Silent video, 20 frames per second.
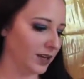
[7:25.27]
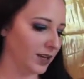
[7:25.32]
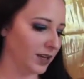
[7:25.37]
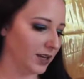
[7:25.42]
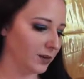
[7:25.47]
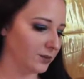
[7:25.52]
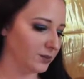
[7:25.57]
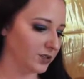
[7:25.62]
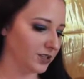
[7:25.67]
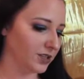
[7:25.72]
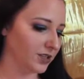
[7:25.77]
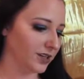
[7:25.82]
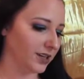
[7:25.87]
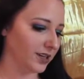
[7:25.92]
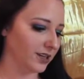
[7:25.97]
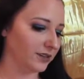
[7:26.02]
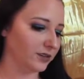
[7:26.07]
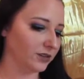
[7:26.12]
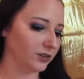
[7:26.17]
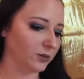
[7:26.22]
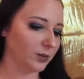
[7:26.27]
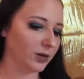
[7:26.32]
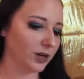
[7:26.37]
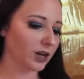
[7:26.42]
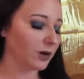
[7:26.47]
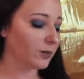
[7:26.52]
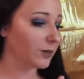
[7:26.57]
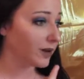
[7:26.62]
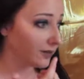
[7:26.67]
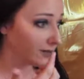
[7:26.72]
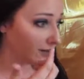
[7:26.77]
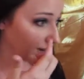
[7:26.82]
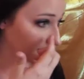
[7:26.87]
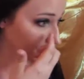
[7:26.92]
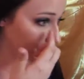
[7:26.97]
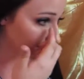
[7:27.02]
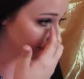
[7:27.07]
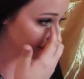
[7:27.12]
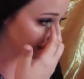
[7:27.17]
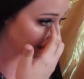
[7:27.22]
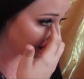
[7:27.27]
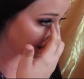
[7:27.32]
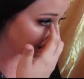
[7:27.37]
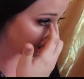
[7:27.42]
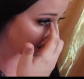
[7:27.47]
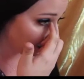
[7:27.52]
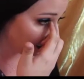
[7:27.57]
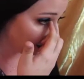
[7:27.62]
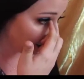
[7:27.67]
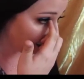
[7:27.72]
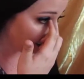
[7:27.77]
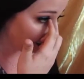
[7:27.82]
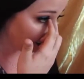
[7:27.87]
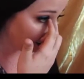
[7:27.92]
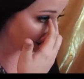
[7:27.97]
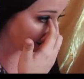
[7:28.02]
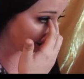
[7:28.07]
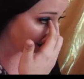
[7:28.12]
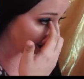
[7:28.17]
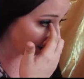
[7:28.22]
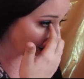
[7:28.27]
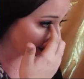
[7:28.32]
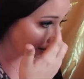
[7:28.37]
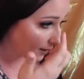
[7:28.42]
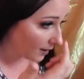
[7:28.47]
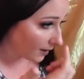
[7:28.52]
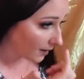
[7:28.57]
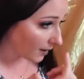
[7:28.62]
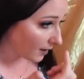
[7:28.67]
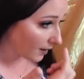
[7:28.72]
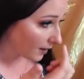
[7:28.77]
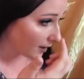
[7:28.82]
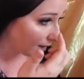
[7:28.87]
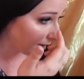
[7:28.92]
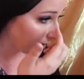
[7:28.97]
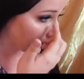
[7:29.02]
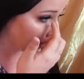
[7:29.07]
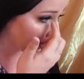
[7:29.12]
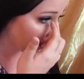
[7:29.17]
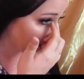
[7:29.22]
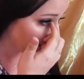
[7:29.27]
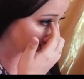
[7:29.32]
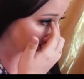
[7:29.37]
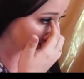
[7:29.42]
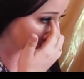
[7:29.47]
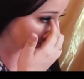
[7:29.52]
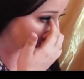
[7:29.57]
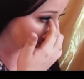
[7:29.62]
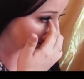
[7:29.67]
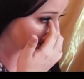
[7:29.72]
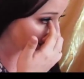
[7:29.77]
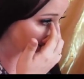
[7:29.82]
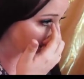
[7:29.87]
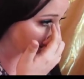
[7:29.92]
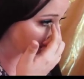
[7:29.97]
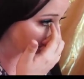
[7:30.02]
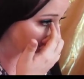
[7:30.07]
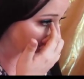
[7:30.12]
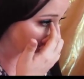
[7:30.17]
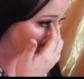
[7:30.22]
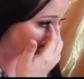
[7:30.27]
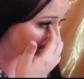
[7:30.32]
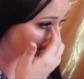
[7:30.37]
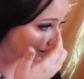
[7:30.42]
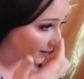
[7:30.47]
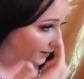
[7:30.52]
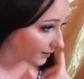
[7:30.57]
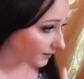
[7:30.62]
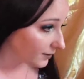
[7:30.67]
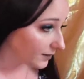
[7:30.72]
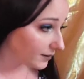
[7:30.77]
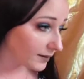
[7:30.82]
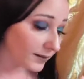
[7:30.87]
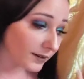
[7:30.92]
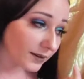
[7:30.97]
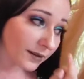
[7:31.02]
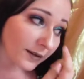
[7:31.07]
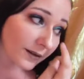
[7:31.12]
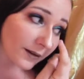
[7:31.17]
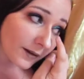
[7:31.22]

And I'm just going to get a little bit on my fingertip and pop this